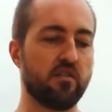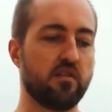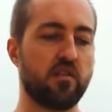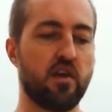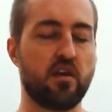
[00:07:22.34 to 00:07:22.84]

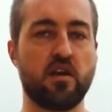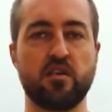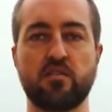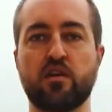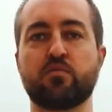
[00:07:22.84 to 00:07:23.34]
they uh,
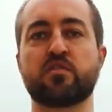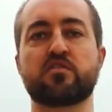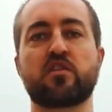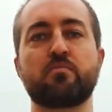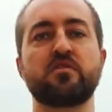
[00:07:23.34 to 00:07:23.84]
dealt with
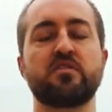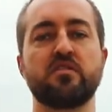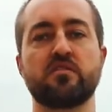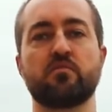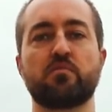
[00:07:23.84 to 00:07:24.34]

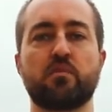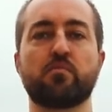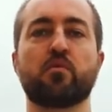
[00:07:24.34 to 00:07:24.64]
discrepancies and what people